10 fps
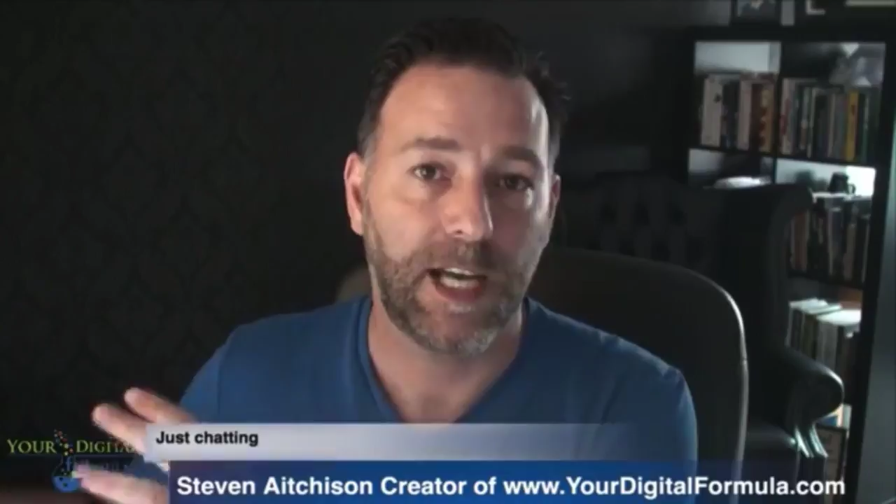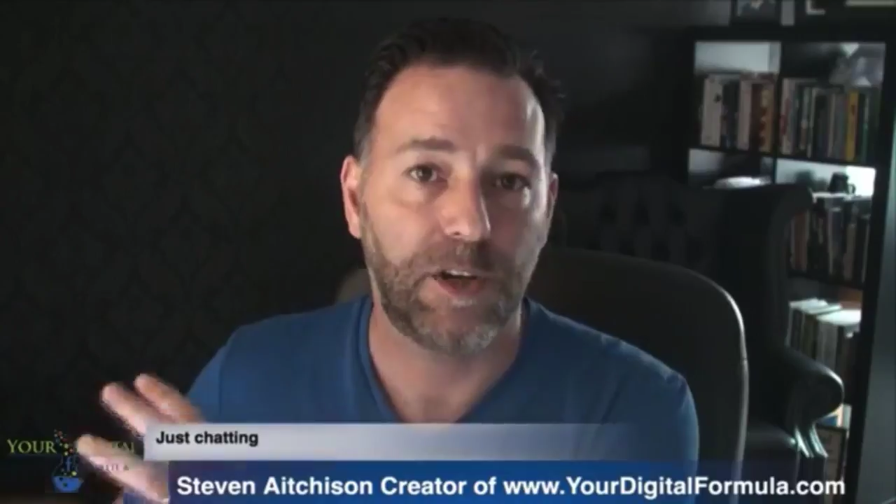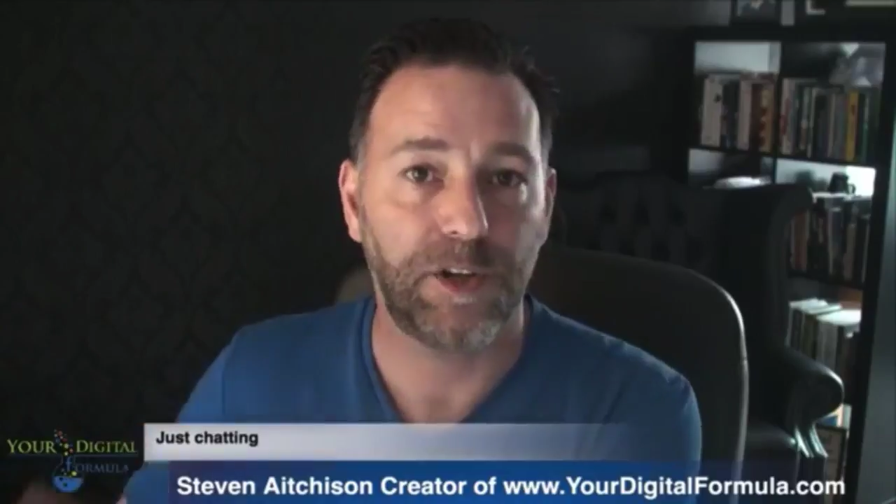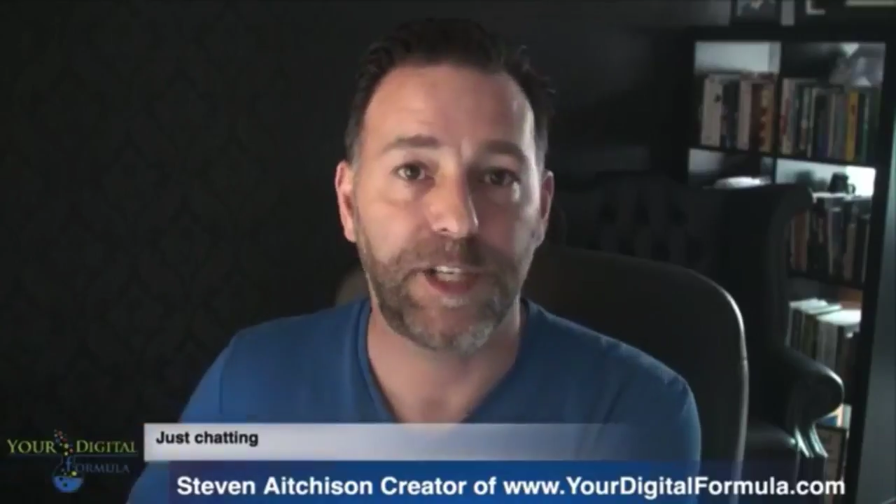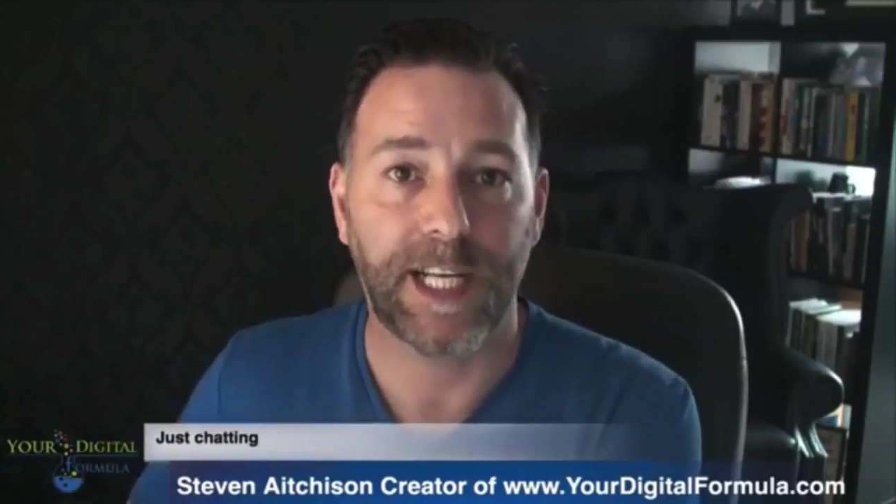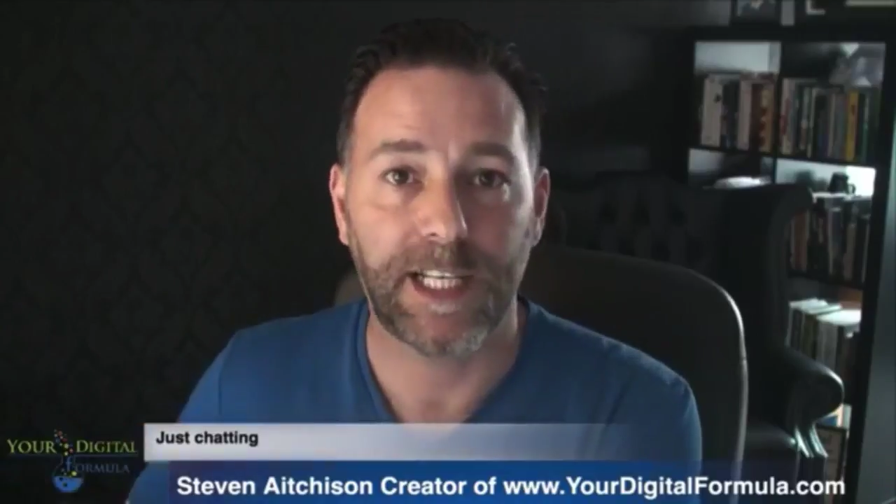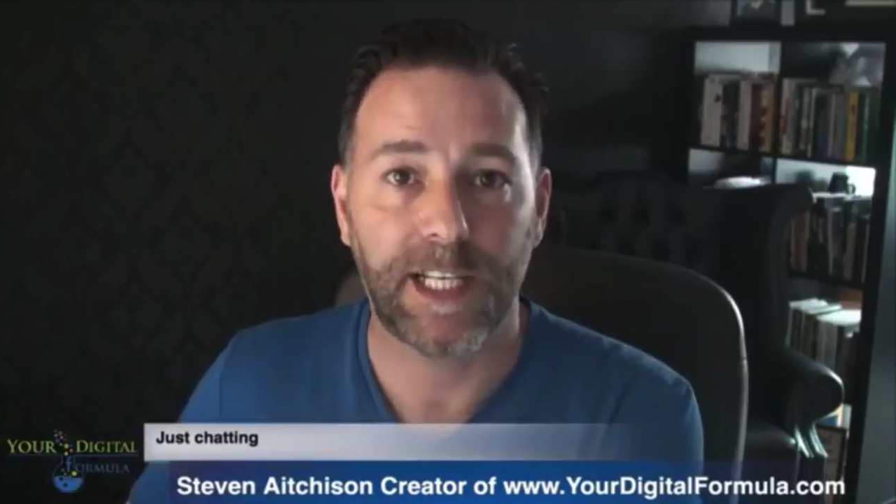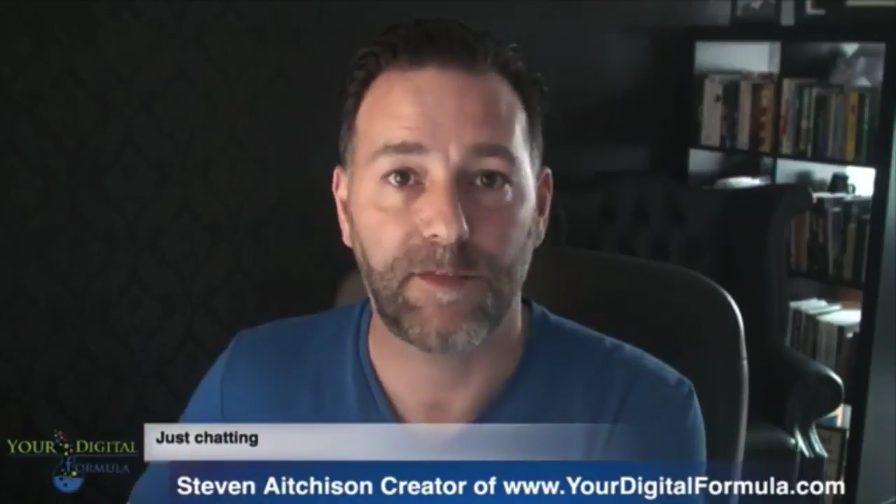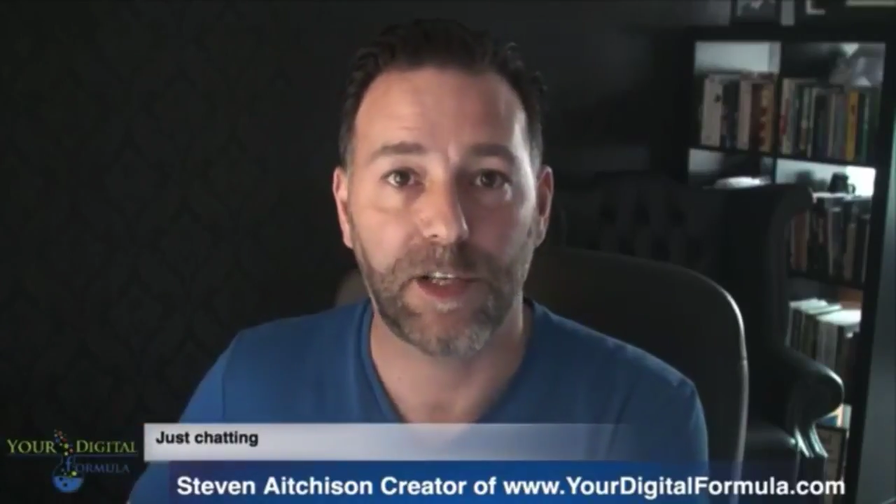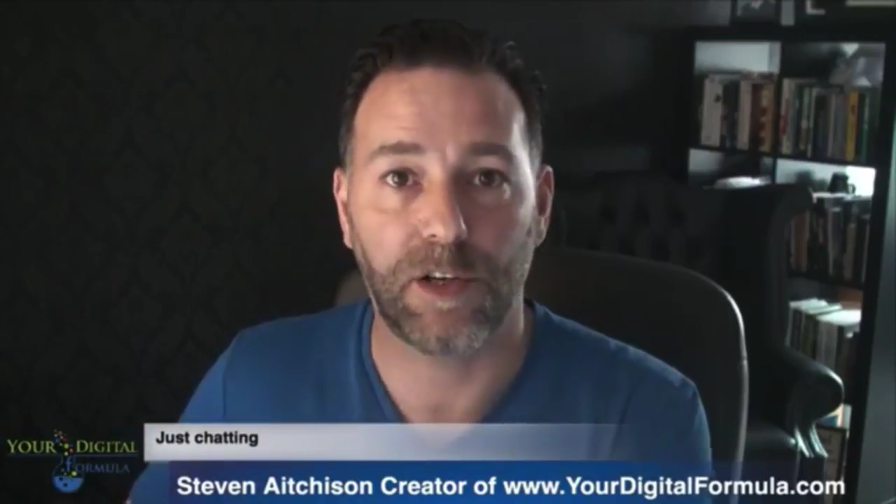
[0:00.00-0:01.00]
it costs
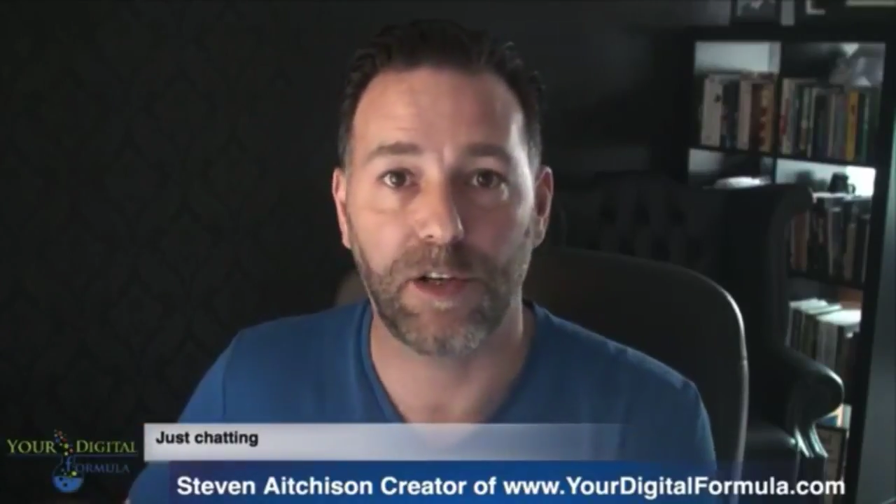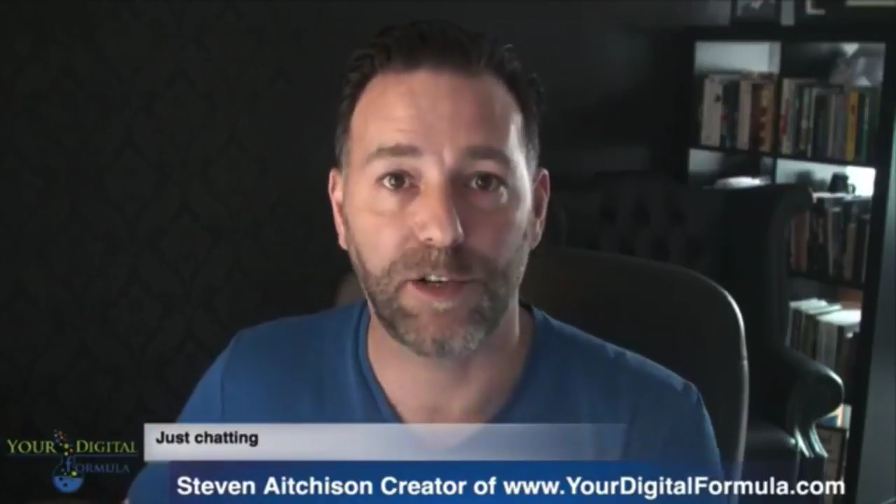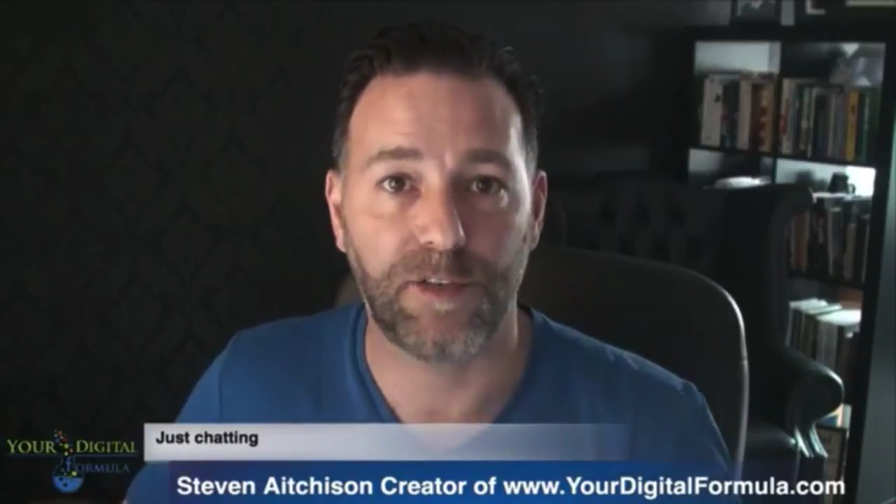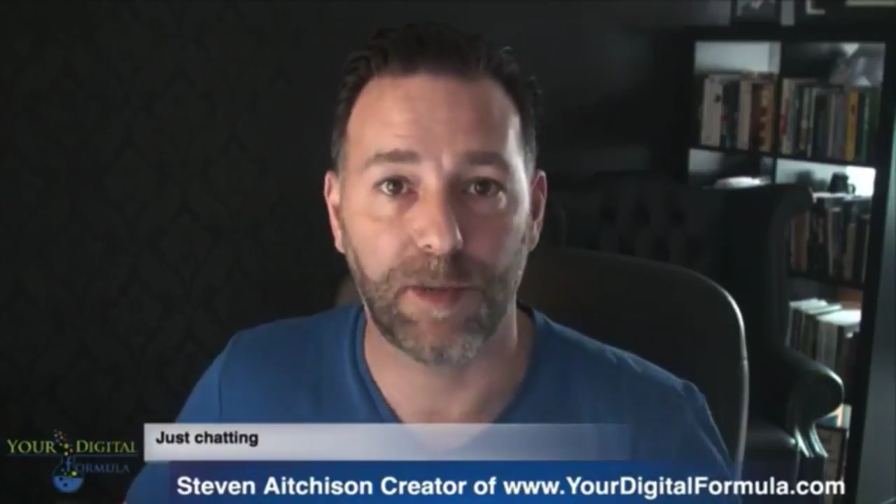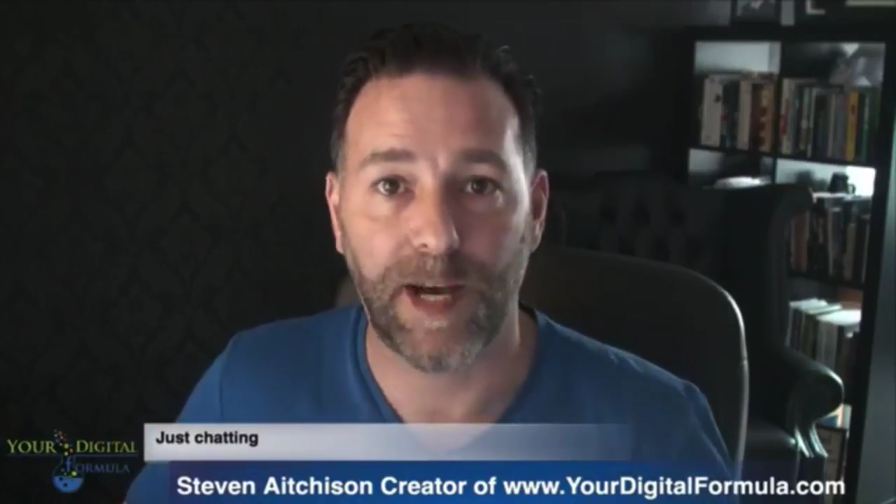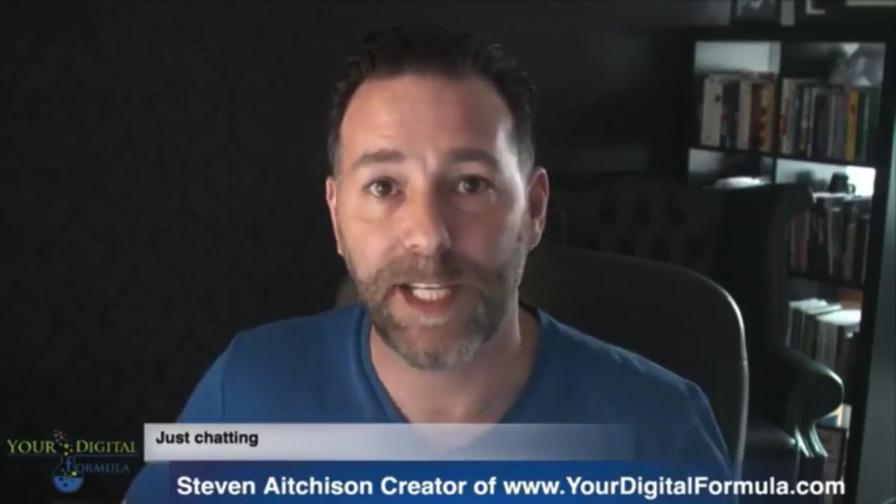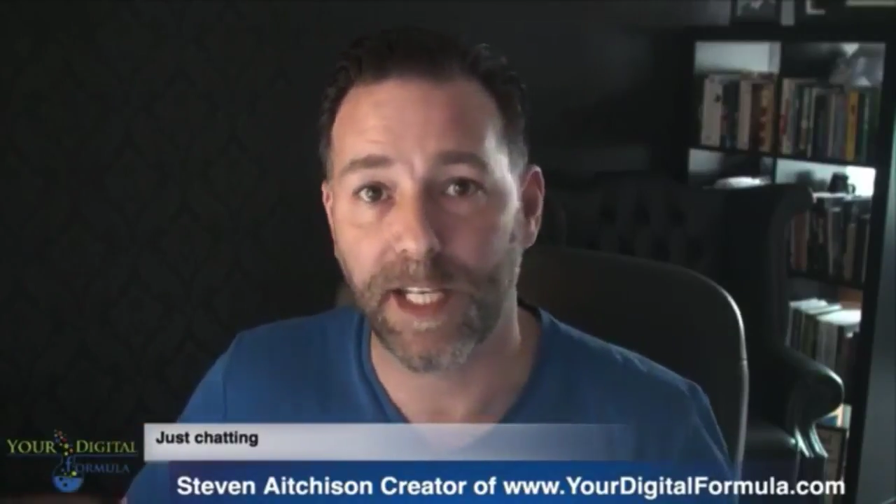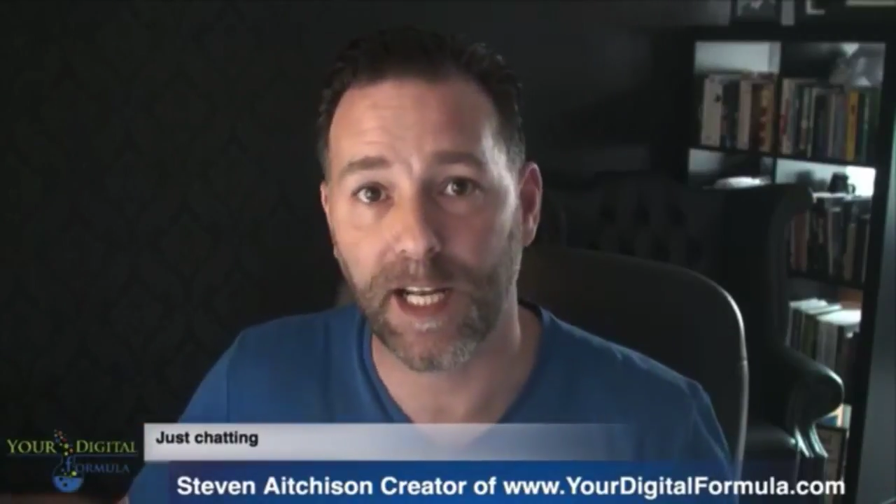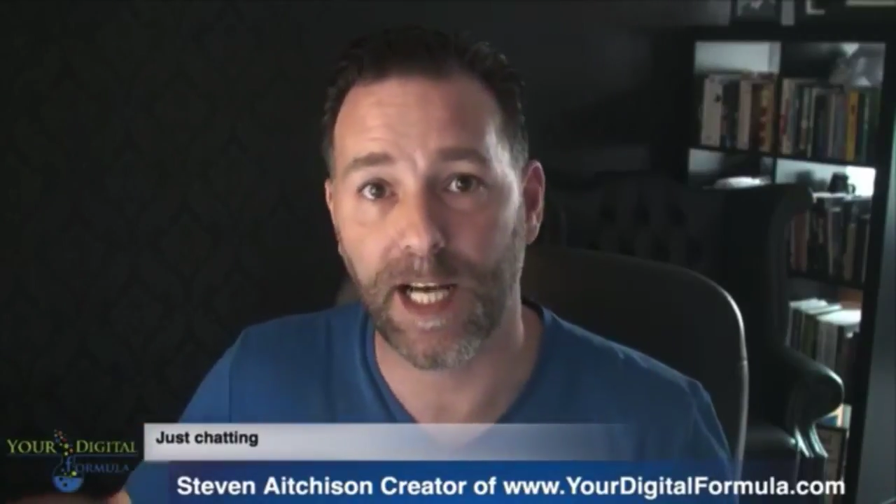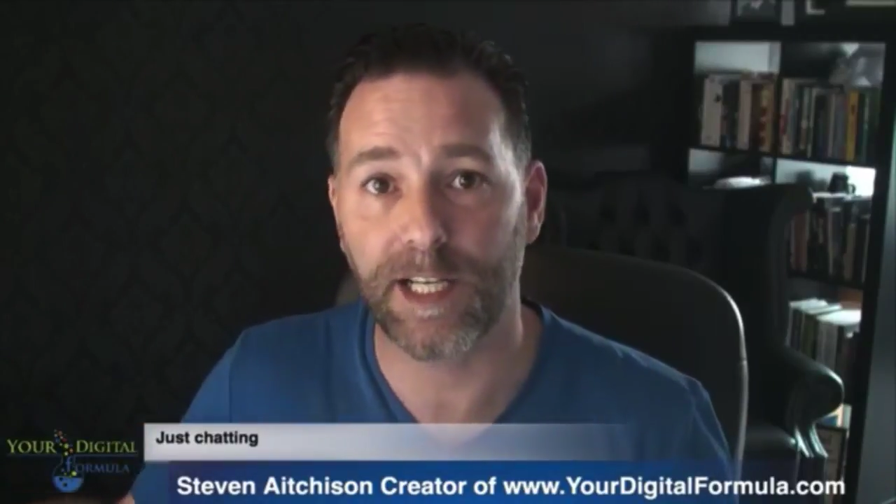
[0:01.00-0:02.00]
$97 for the
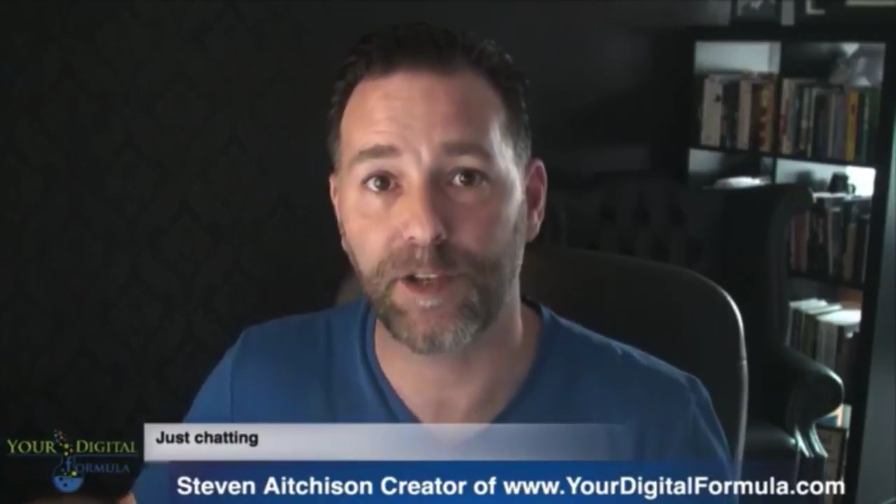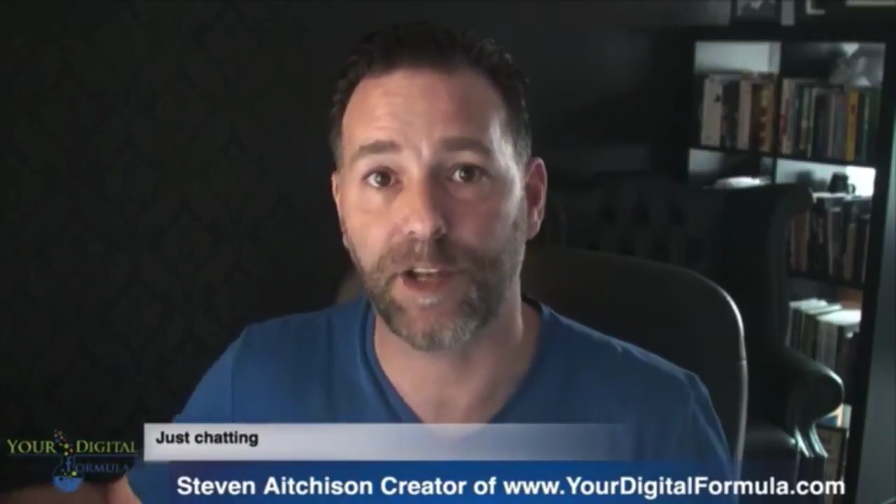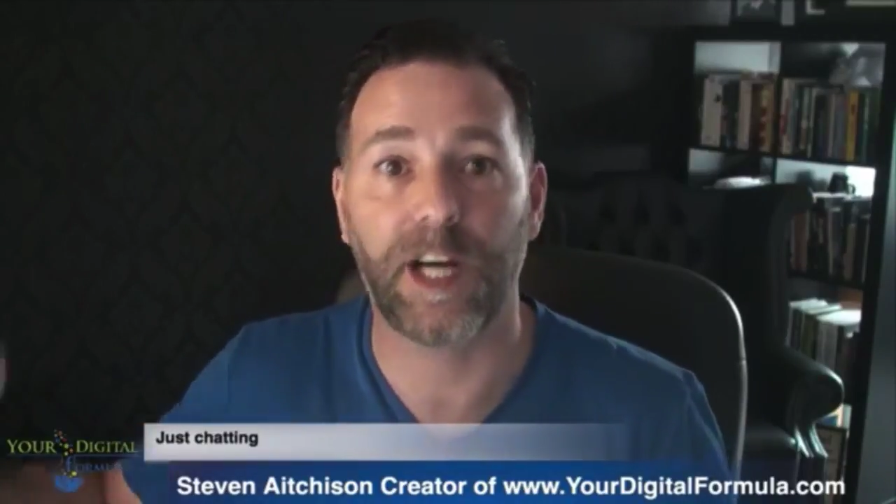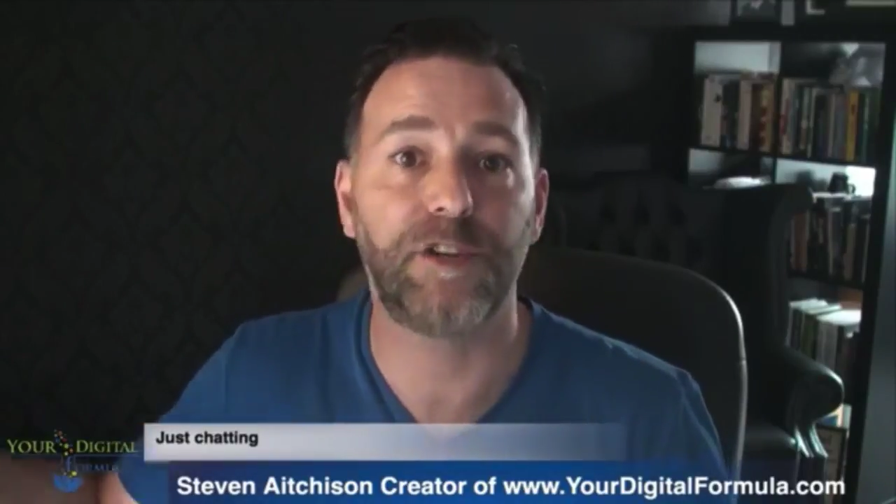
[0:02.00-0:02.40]
masterclass or